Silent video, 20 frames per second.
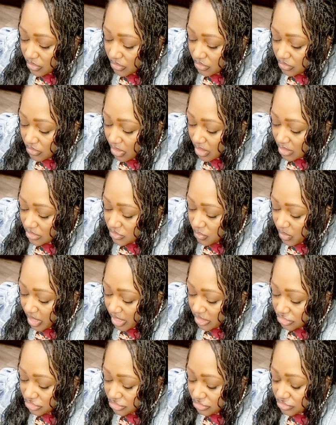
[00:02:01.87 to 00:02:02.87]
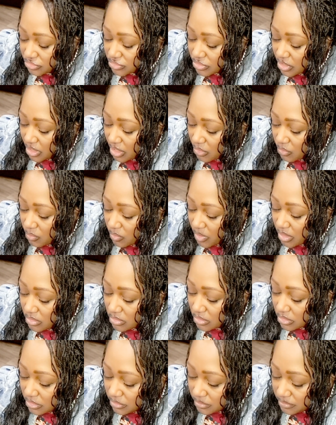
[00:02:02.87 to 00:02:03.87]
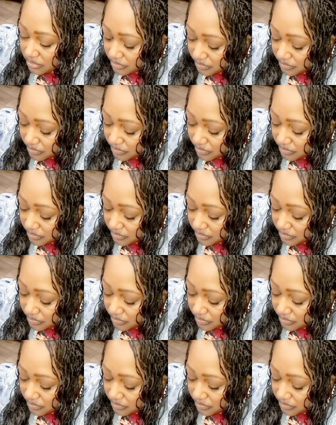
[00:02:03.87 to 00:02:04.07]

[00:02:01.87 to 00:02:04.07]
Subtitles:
cross watchers are welcome.